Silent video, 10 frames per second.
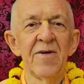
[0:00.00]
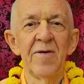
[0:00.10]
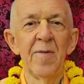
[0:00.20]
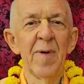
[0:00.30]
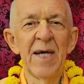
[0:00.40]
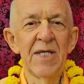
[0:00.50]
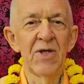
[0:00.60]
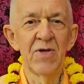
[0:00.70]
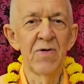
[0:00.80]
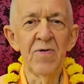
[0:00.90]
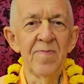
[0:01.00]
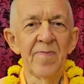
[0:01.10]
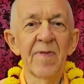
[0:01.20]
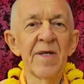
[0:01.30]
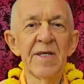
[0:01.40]
to remind you
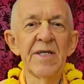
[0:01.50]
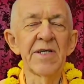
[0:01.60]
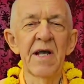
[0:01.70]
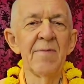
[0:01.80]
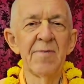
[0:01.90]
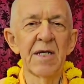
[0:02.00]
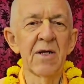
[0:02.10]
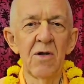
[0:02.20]
that it's coming